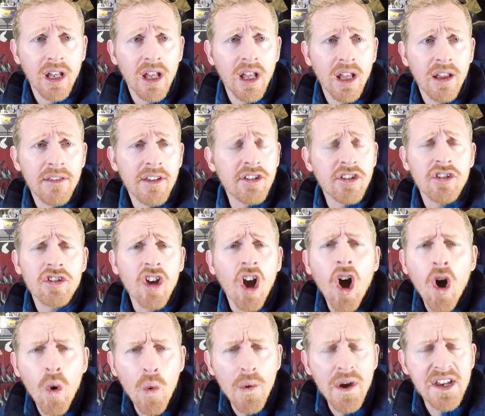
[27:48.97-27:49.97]
this is
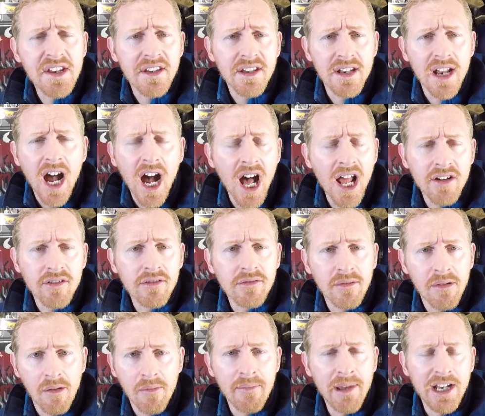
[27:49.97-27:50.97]
always an
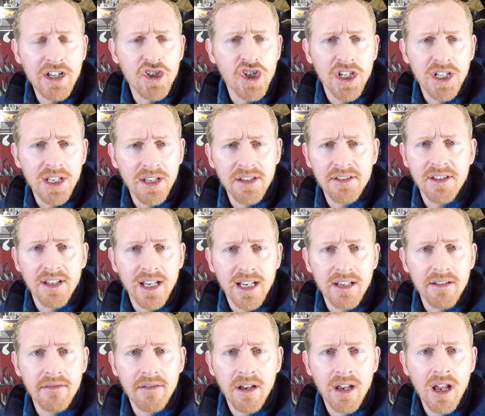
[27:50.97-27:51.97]
honorable mention, isn't it?
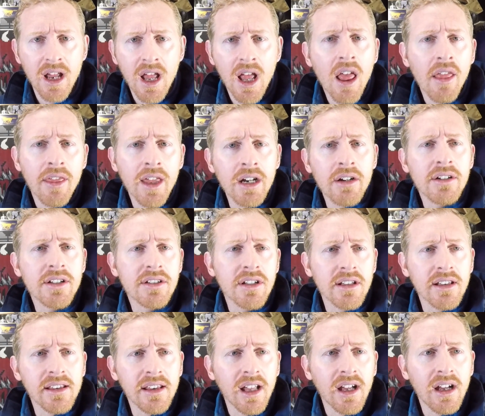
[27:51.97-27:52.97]
There is a
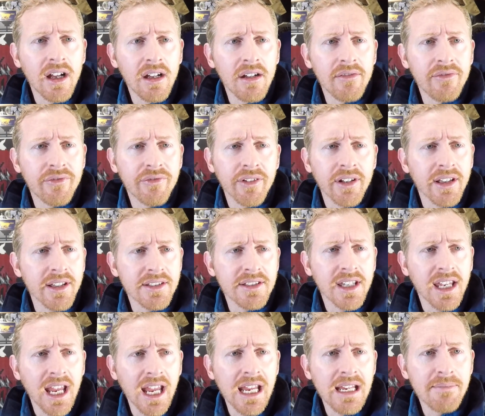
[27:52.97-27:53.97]
love for this
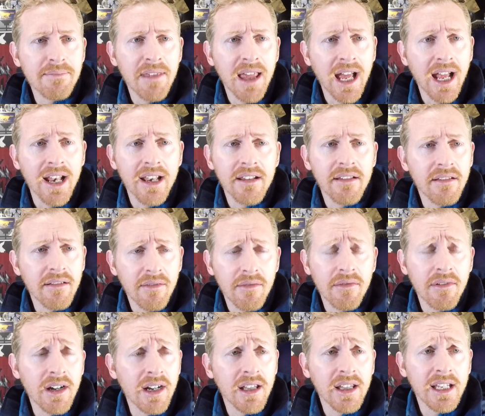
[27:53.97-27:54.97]
game that
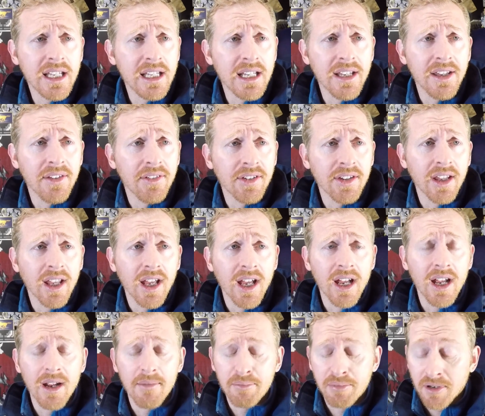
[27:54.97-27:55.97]
really is
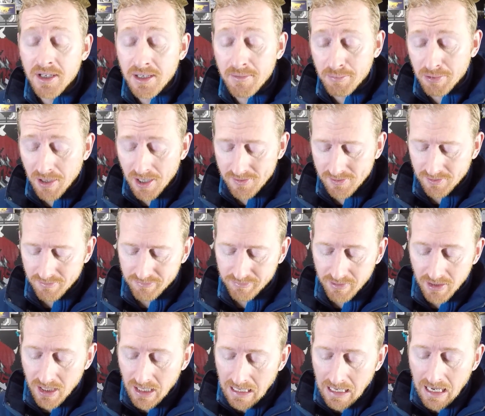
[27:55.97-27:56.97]
pretty impressive.
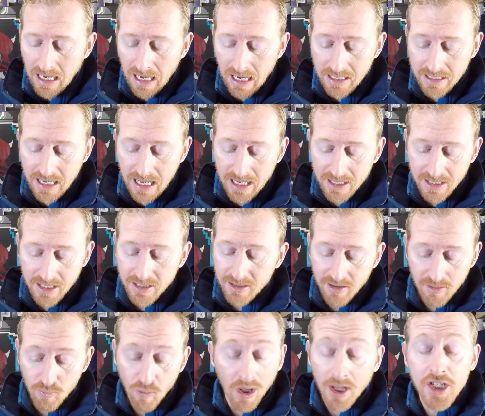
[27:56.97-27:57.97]
And it
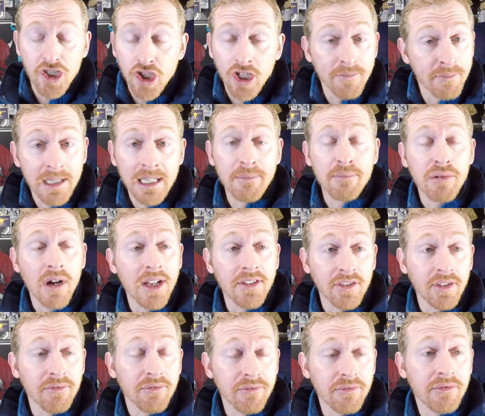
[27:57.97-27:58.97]
shouldn't be
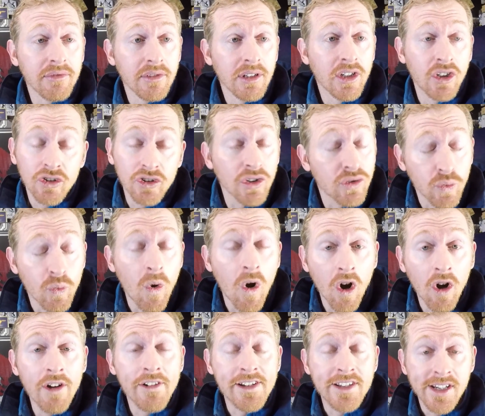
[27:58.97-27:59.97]
impressive, because it's
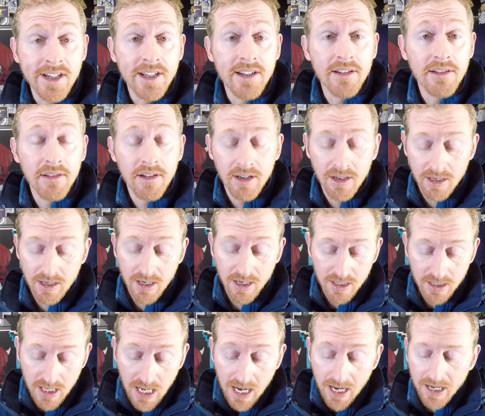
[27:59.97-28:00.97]
warranted.
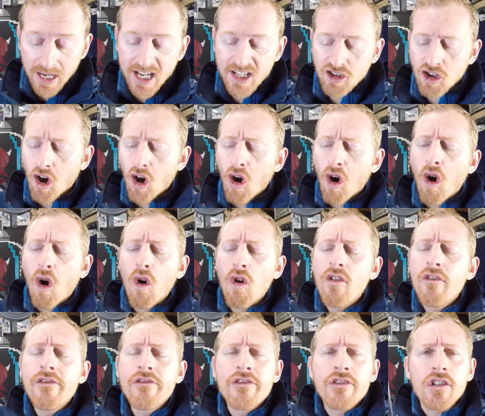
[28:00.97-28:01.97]
Yeah, it's
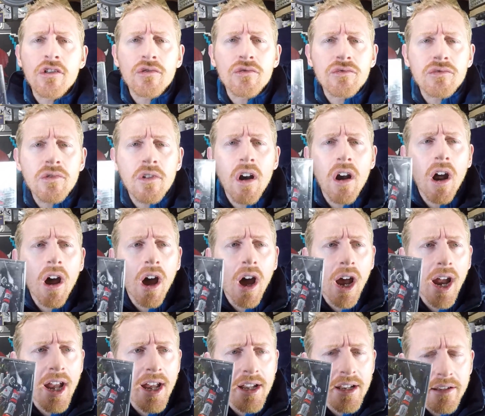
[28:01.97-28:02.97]

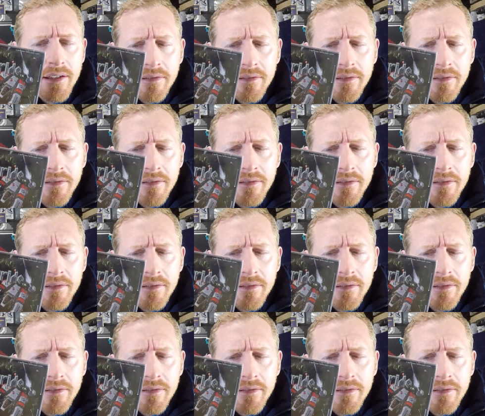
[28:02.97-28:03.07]
Override.